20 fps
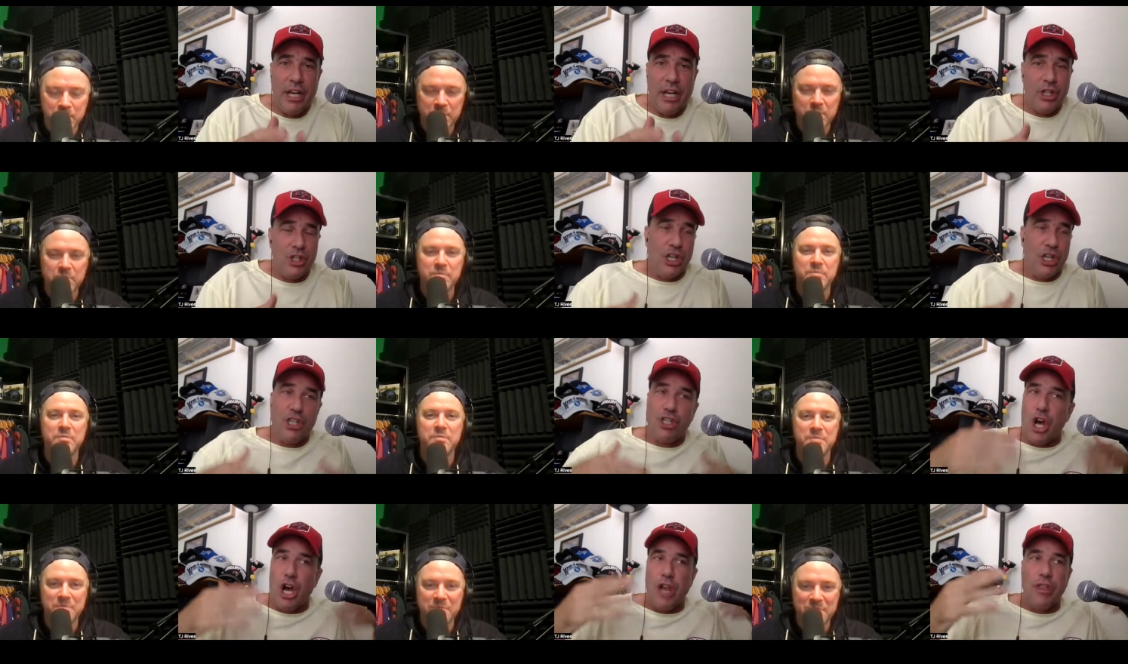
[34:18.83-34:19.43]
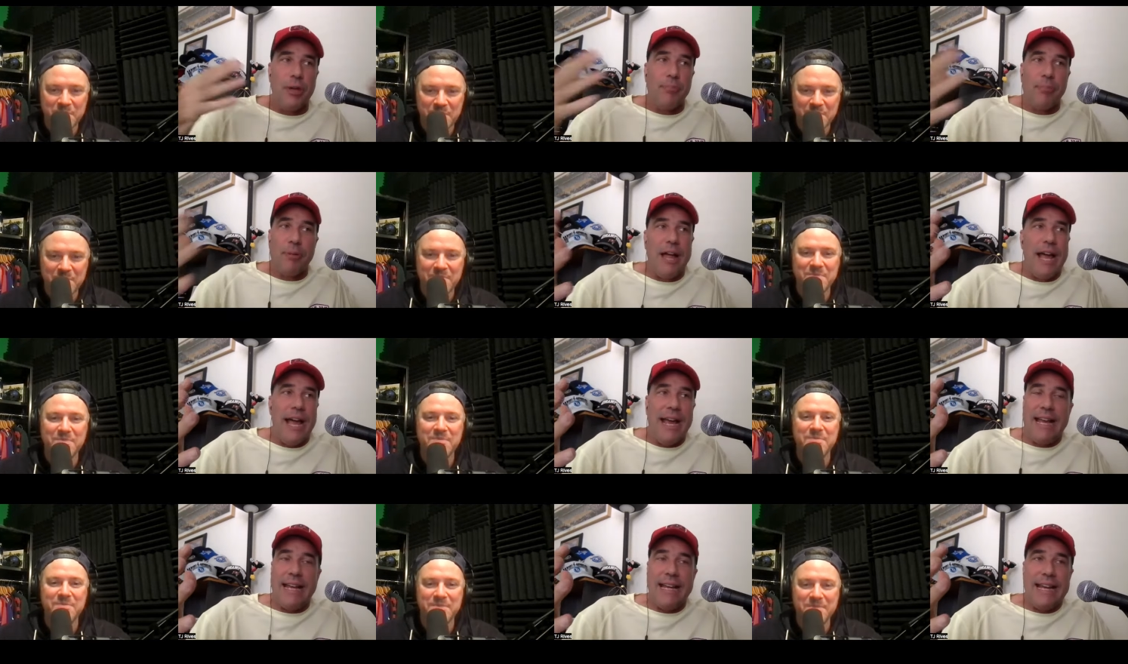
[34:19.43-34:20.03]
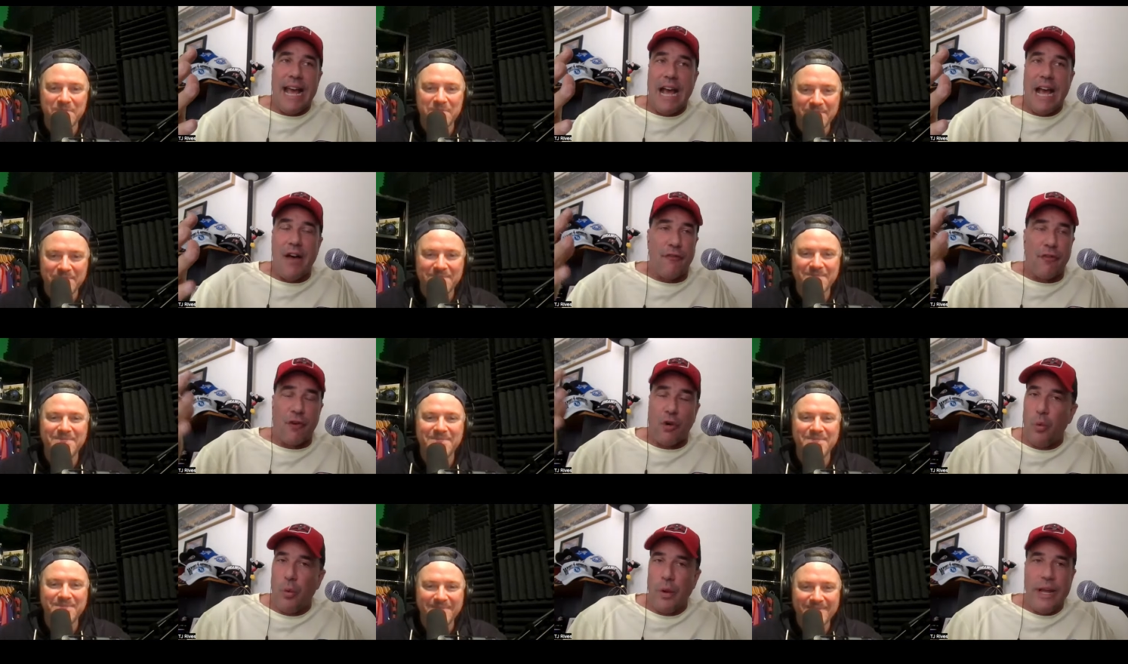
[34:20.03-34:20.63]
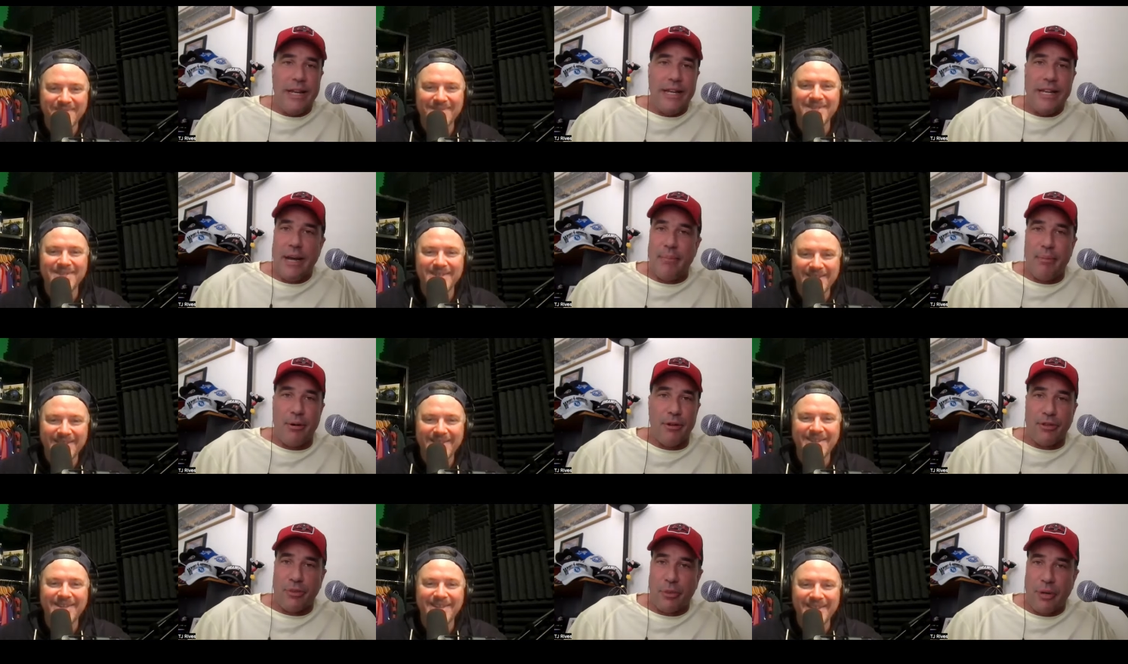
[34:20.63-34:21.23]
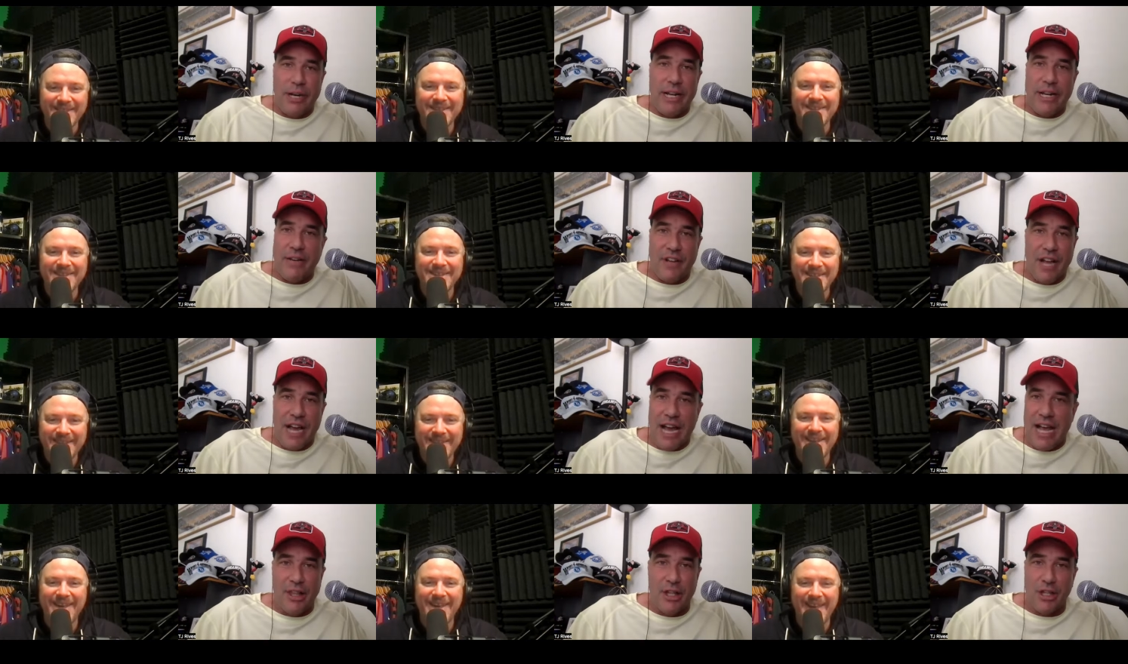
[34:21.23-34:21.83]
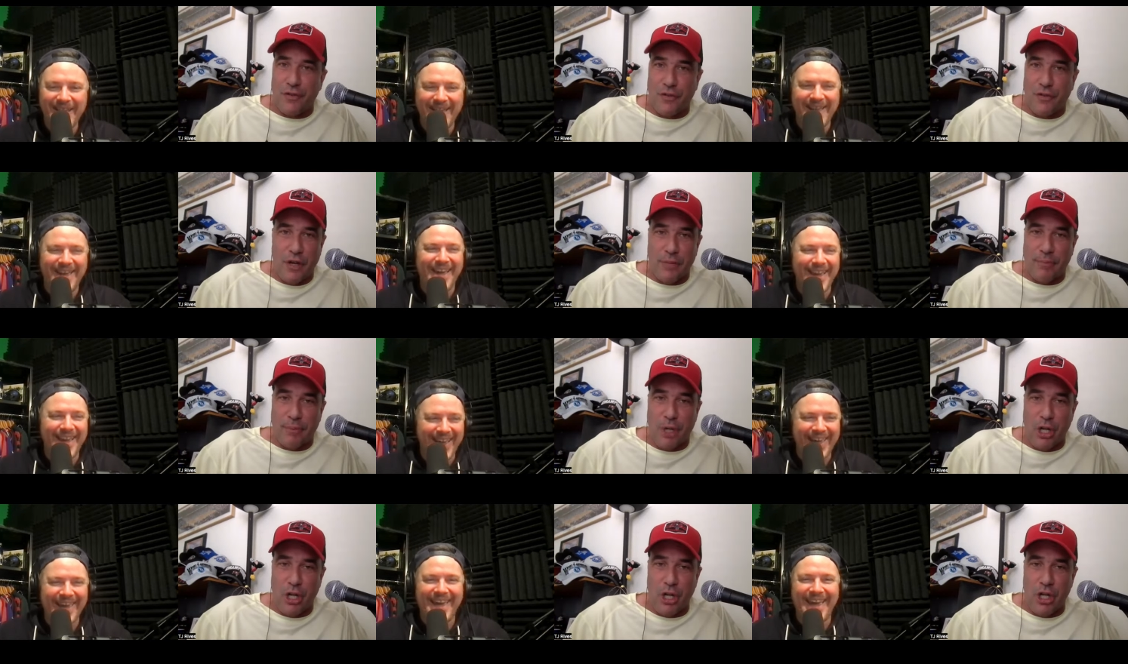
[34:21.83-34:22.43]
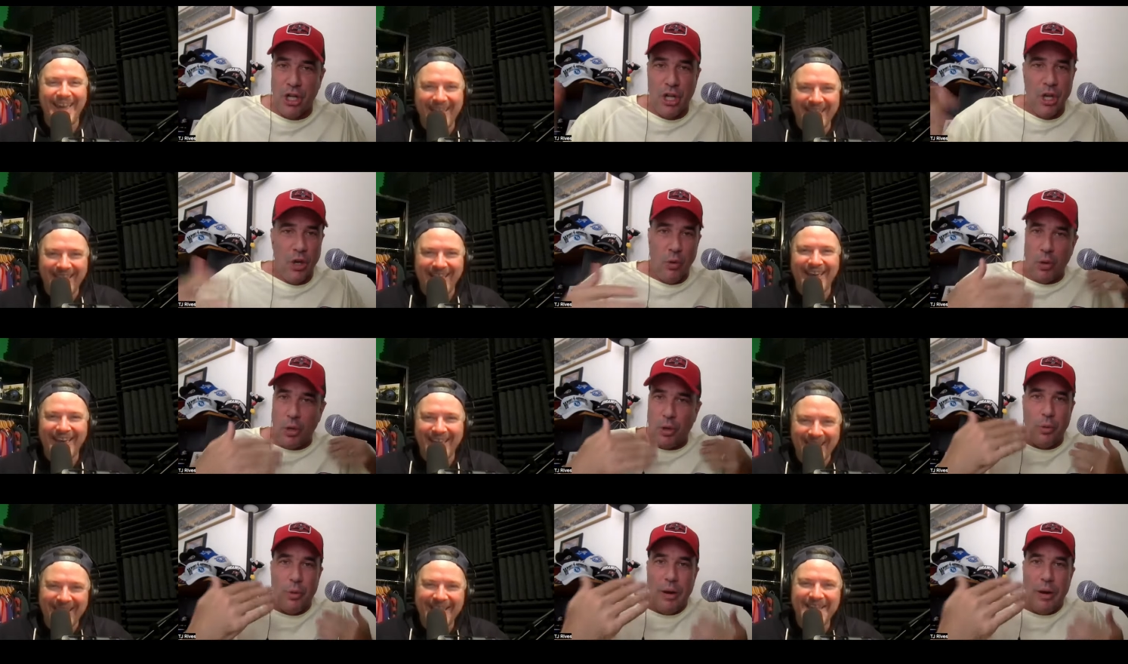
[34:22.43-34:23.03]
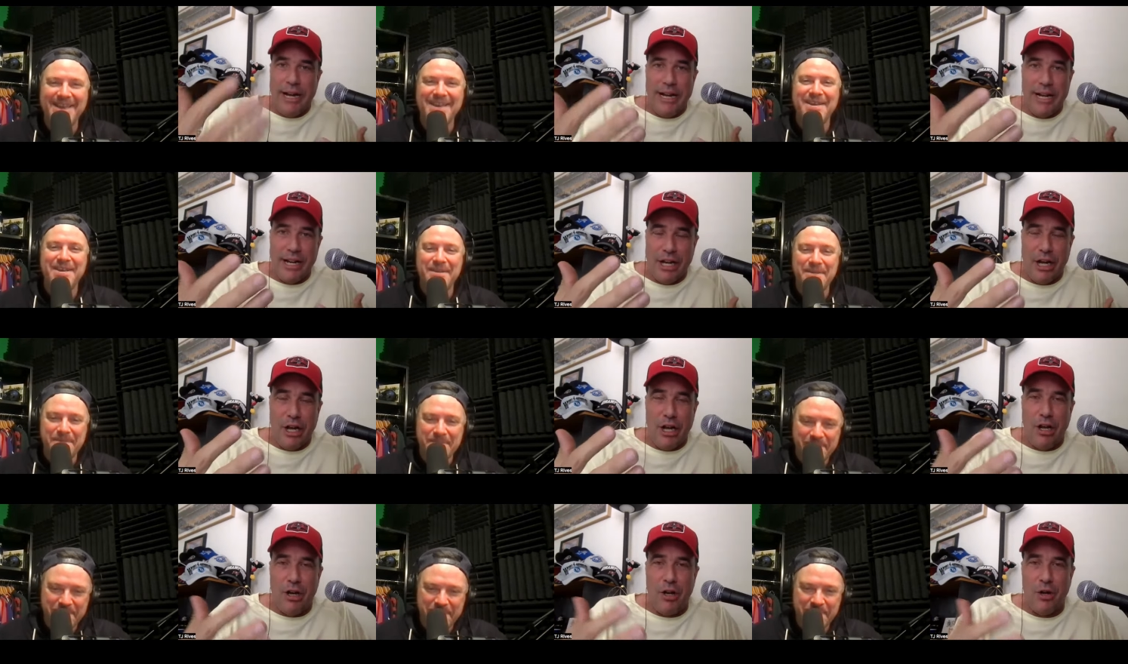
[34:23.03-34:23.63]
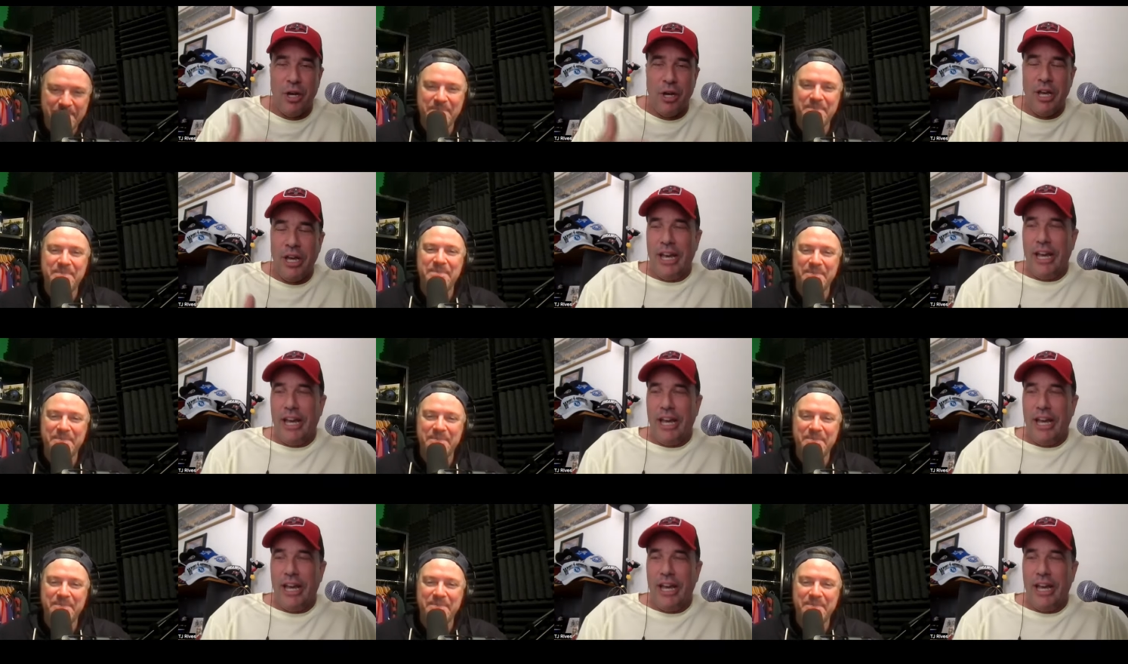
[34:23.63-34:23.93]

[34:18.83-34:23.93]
Speaker 1: She's on the planet now for week number three of college football. We're ready to go.